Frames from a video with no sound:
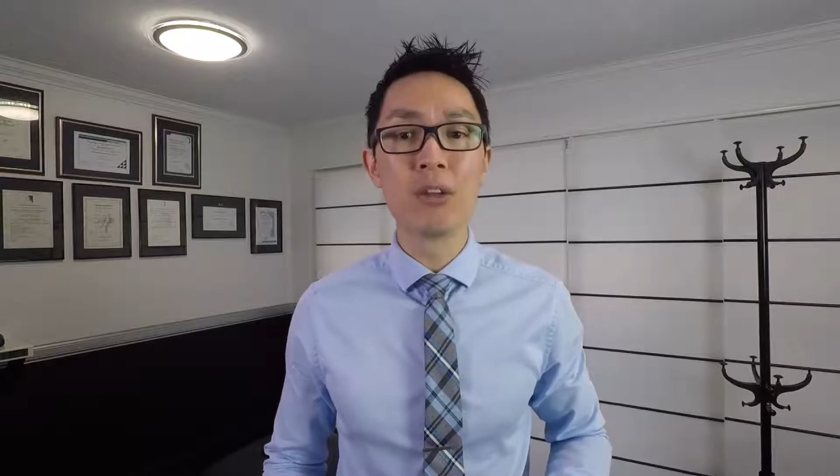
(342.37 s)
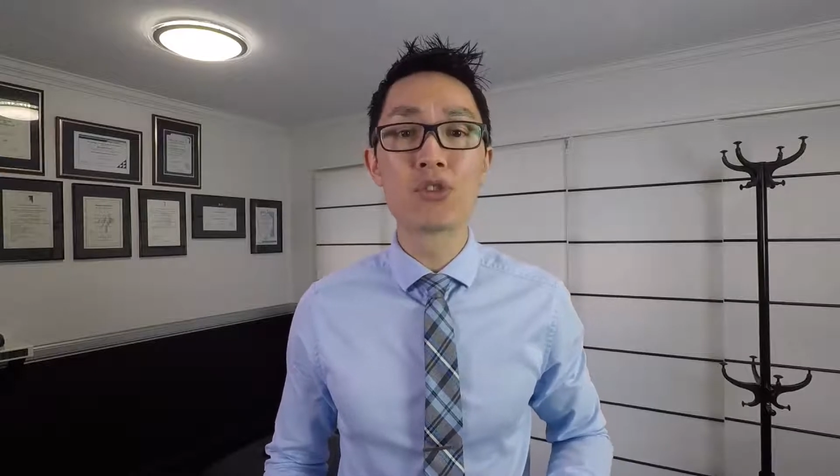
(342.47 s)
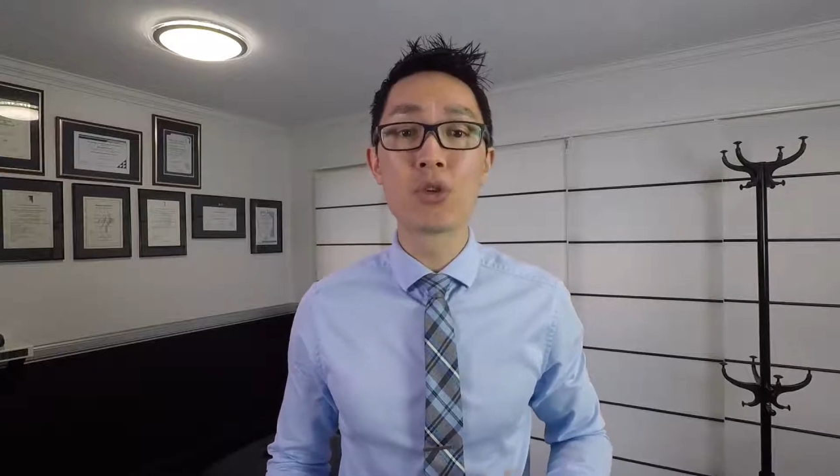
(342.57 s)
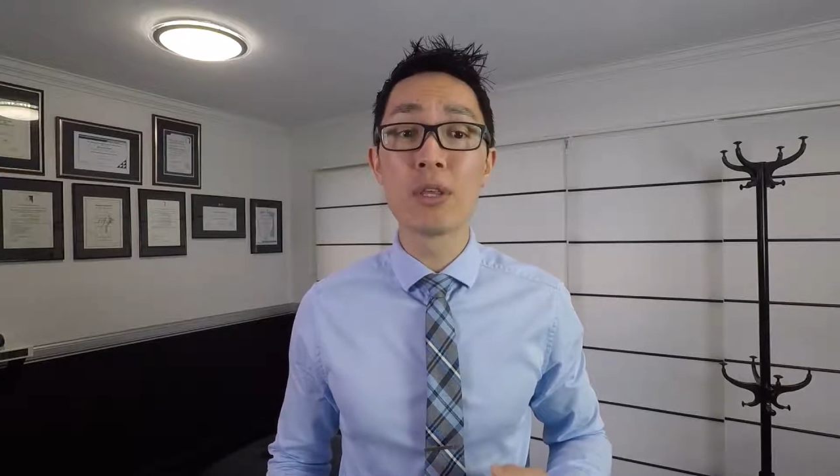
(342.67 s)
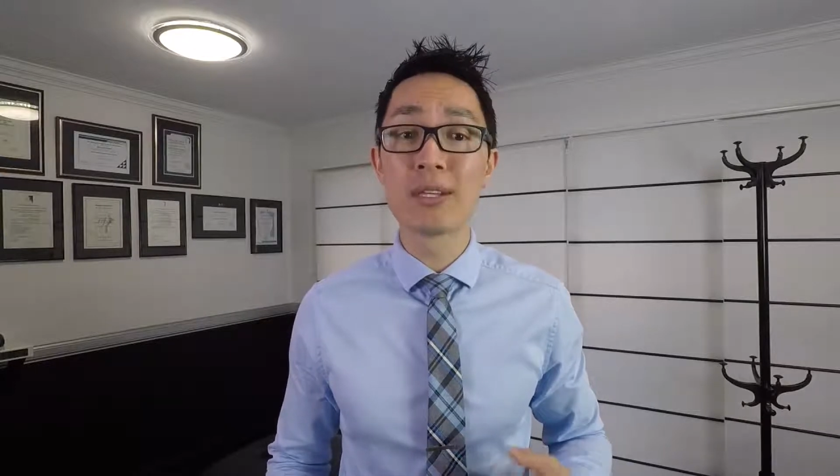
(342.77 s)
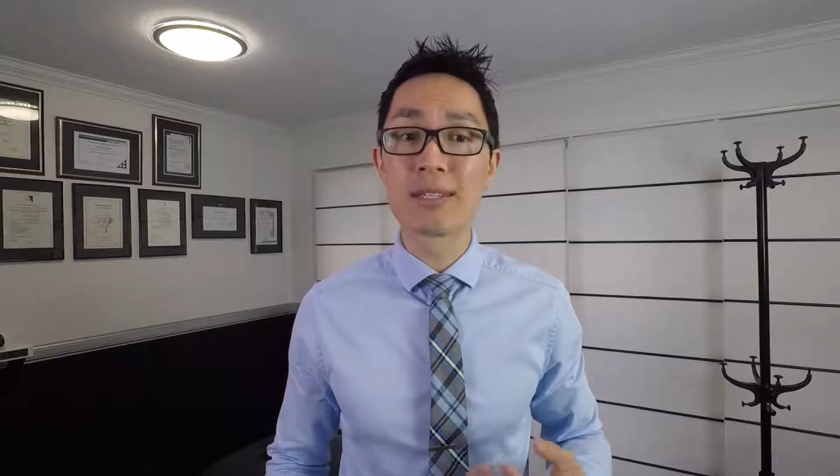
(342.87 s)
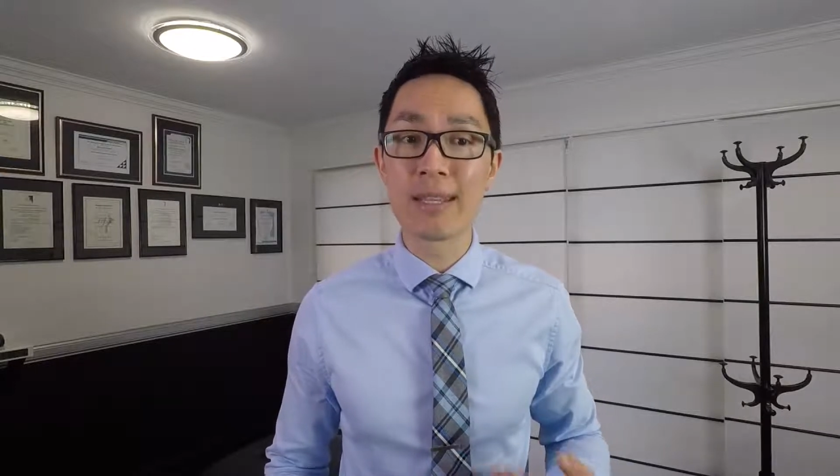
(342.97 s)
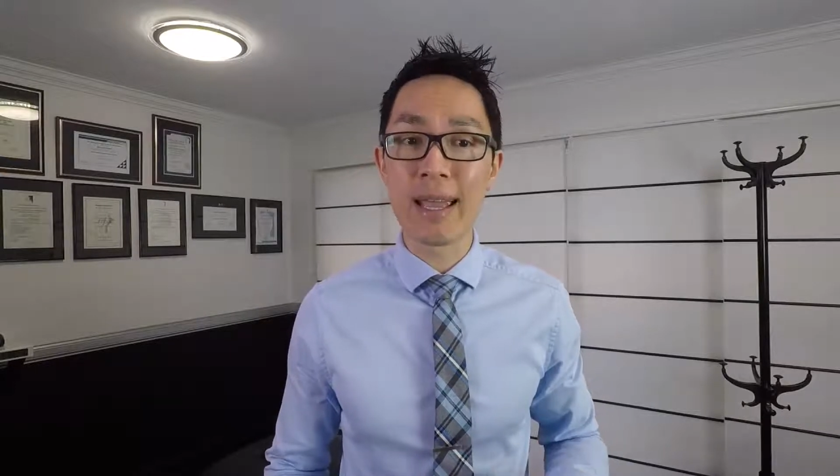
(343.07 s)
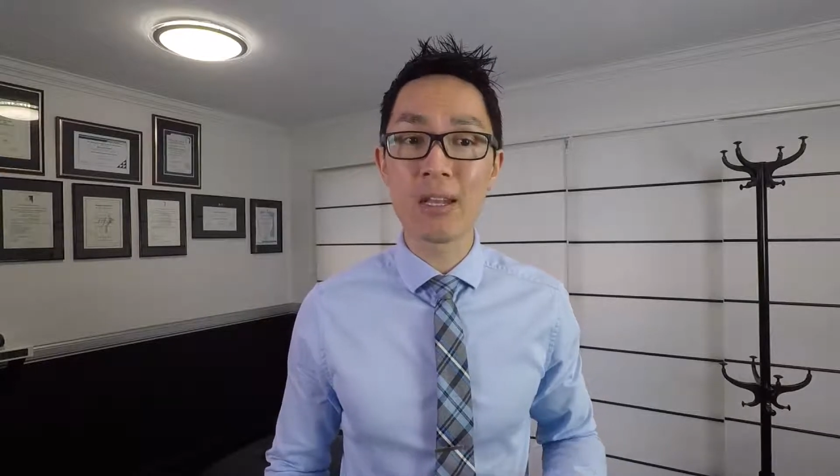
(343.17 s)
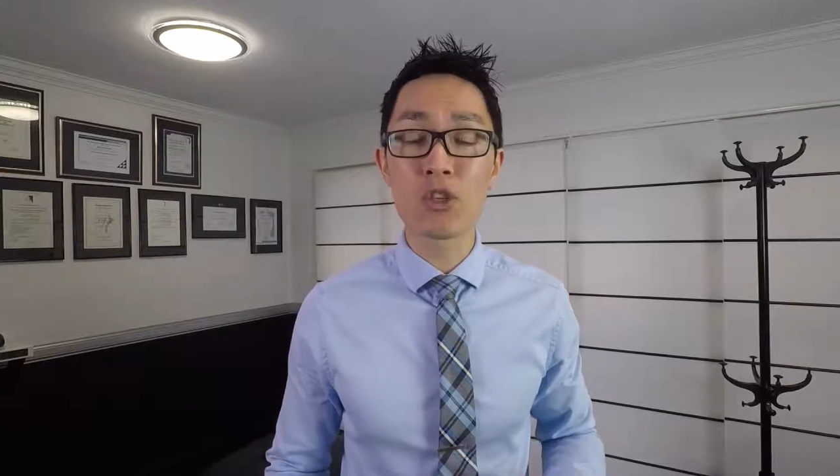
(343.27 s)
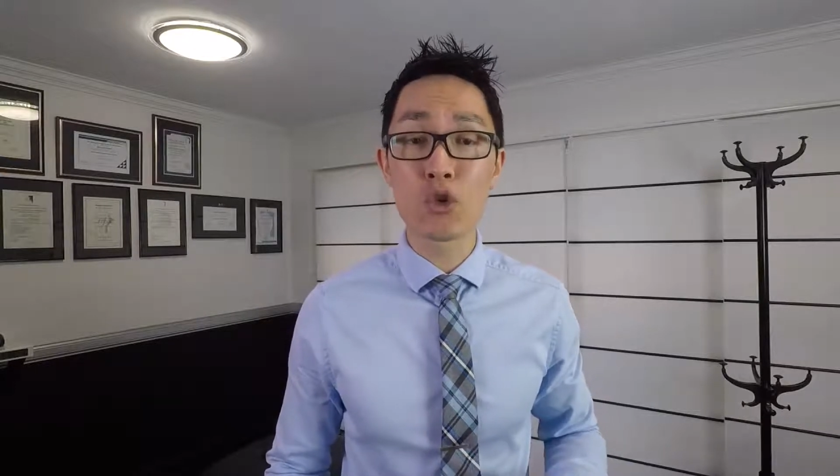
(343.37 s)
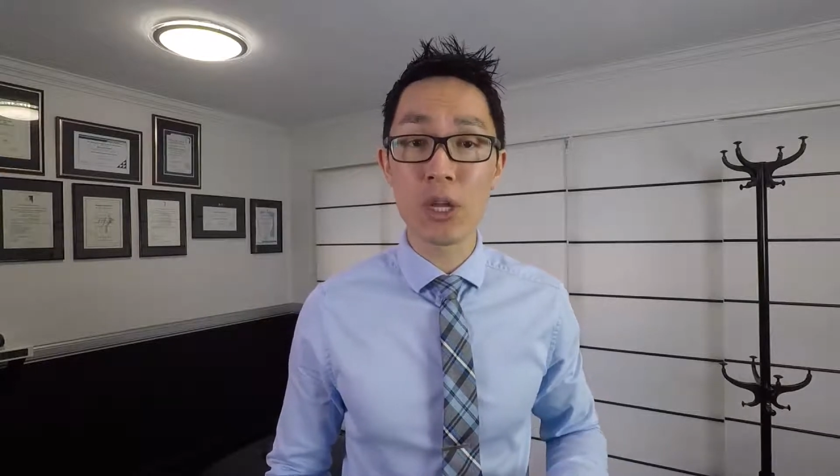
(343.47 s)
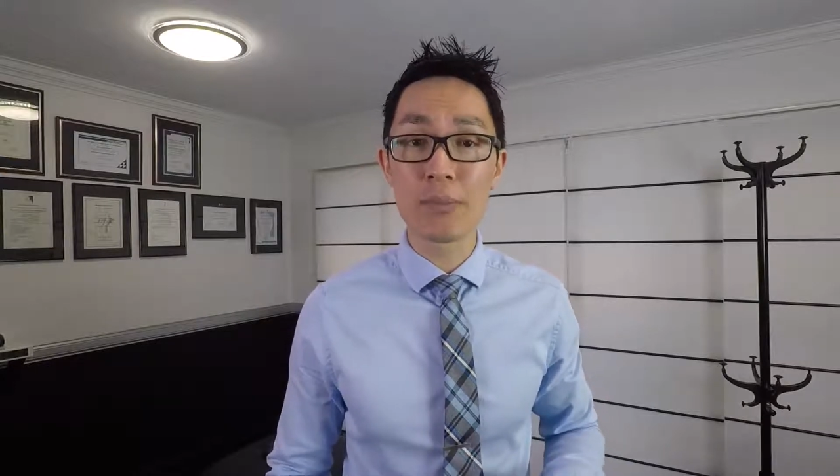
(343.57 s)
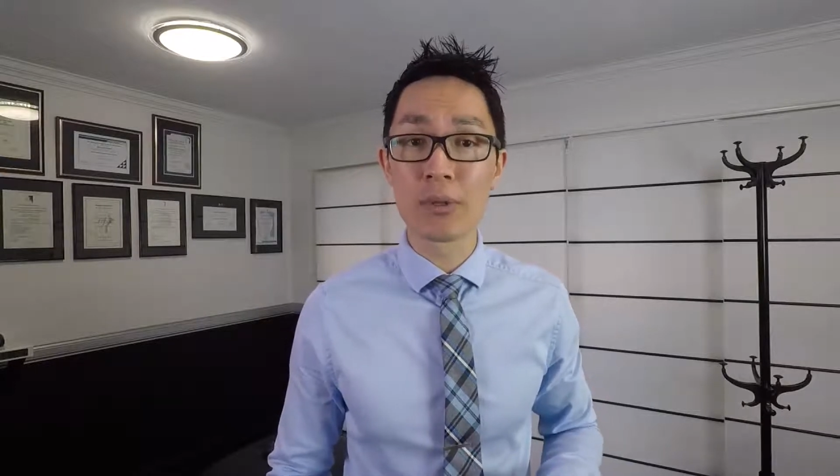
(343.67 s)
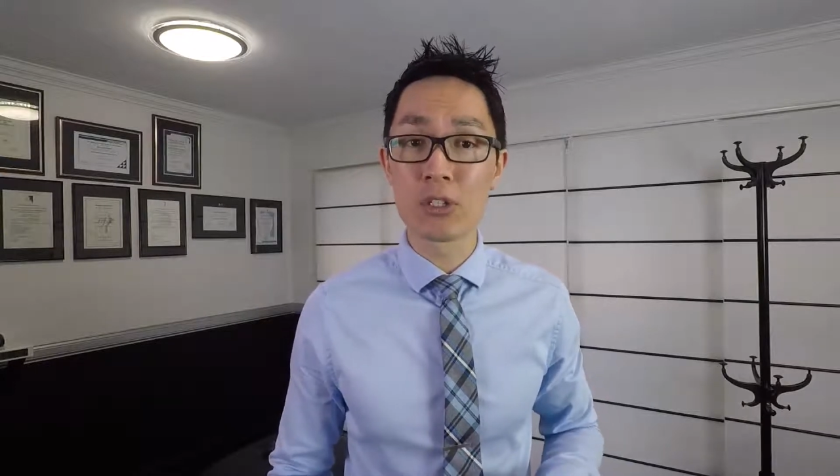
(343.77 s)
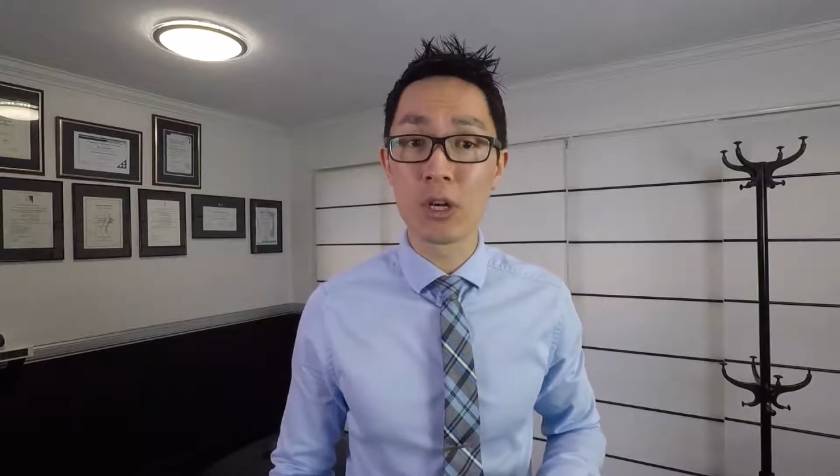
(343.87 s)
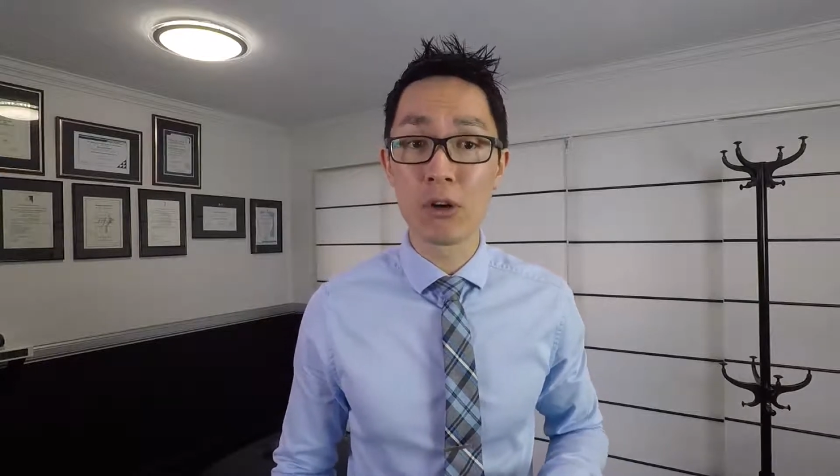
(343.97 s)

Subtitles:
to the standard treatment